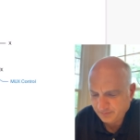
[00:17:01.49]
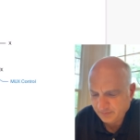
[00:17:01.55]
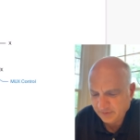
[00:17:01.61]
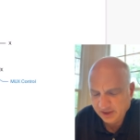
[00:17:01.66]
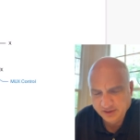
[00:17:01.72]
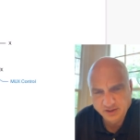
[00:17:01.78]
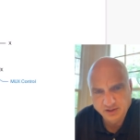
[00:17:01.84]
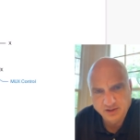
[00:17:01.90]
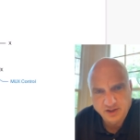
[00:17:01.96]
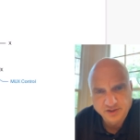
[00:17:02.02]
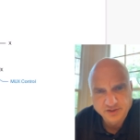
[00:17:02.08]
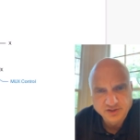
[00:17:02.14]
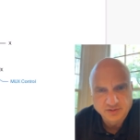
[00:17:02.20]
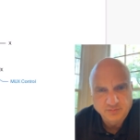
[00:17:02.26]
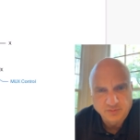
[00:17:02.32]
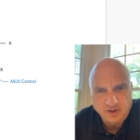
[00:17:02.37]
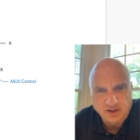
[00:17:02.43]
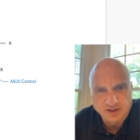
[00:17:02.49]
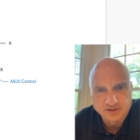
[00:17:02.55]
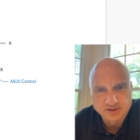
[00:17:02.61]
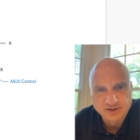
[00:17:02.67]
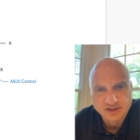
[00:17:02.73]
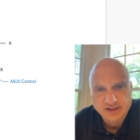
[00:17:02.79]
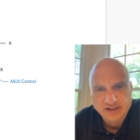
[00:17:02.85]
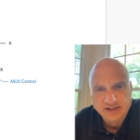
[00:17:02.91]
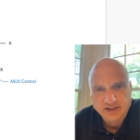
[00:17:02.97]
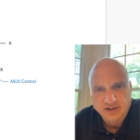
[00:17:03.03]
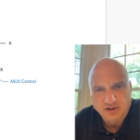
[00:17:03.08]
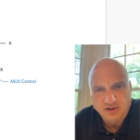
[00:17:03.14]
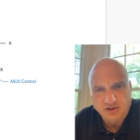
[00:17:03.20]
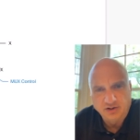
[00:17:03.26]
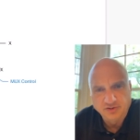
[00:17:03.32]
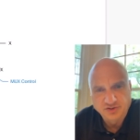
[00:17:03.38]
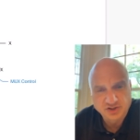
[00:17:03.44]
and the logic blocks
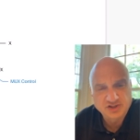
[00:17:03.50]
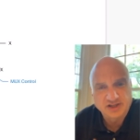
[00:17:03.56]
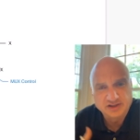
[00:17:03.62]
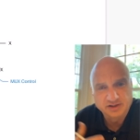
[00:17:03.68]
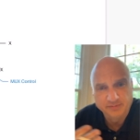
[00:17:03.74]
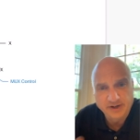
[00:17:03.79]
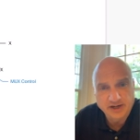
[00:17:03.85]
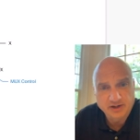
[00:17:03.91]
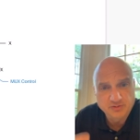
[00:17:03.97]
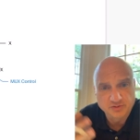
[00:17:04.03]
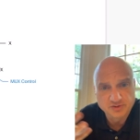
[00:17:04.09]
are just like the macro